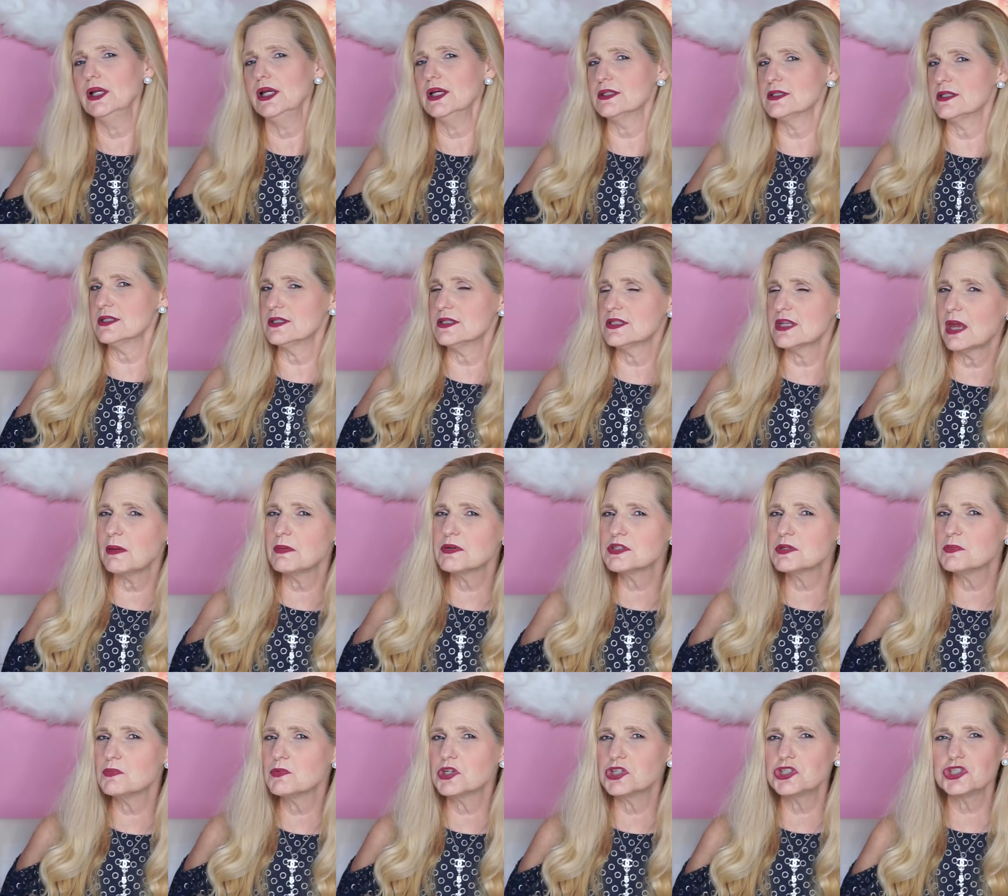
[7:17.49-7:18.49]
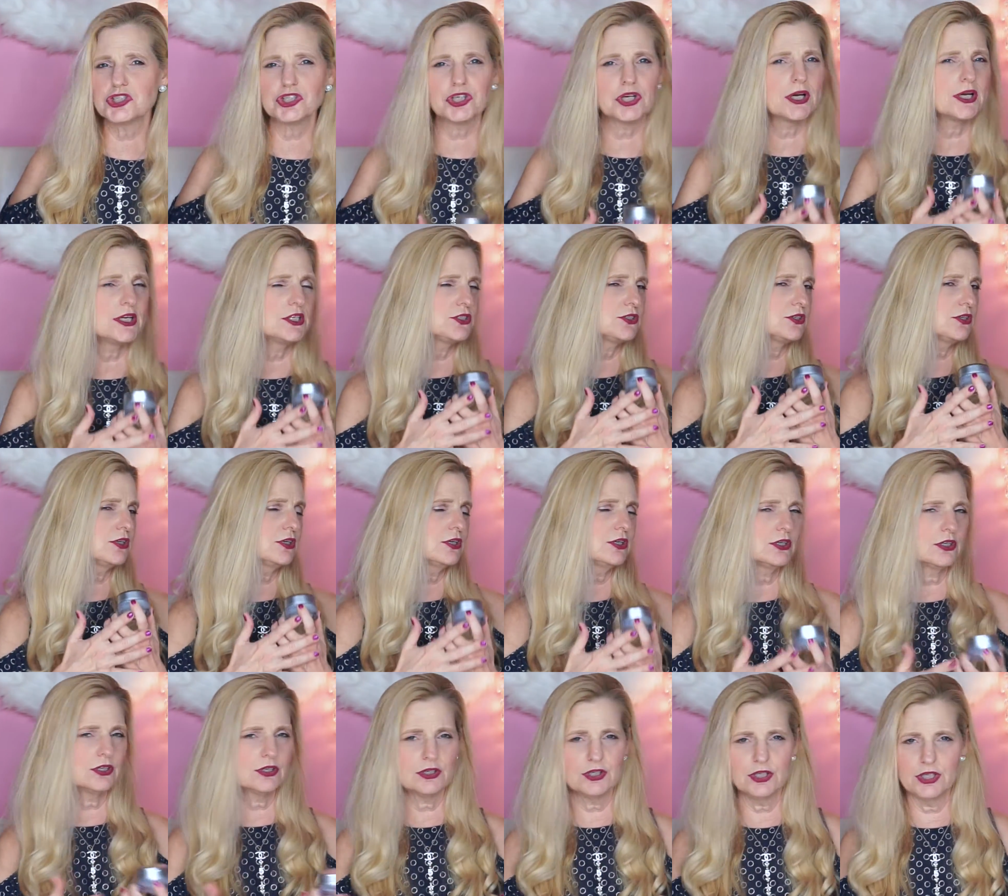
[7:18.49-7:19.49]
It's the same as a
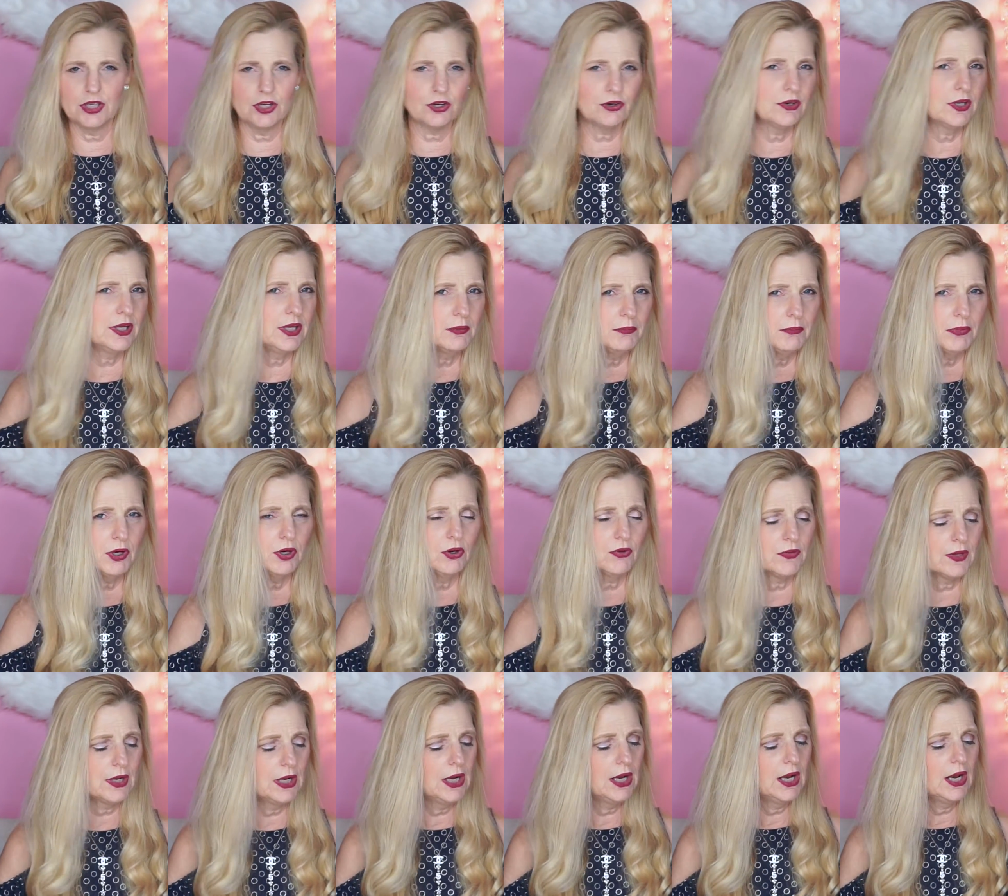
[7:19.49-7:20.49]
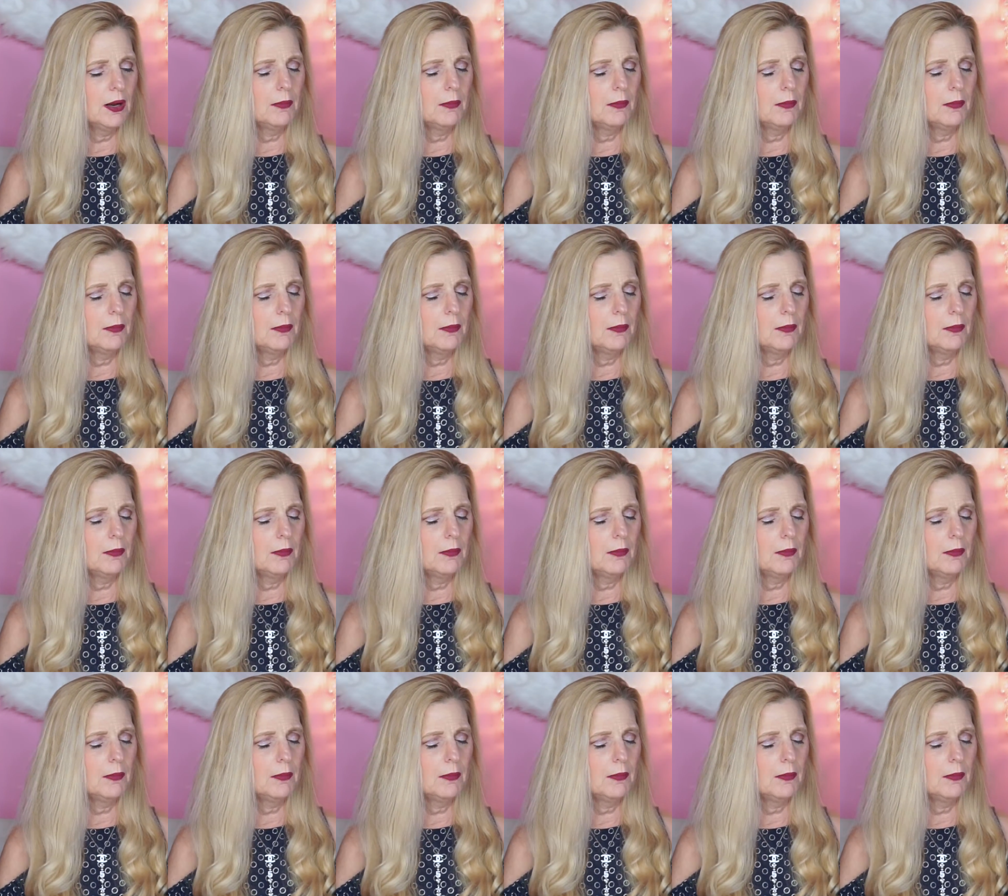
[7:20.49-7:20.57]
moisturizer, you don't need them both.